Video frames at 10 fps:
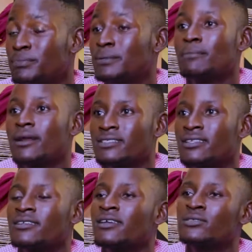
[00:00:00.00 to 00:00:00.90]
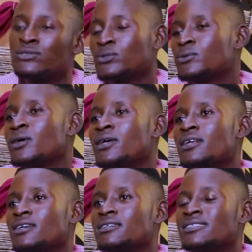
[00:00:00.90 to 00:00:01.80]
big parastars. So
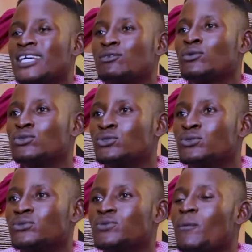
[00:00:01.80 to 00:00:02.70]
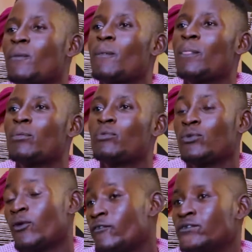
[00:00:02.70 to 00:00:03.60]
that's what we do
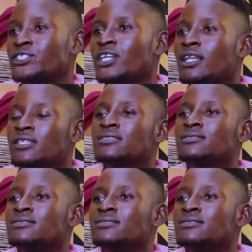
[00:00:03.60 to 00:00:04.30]
officially.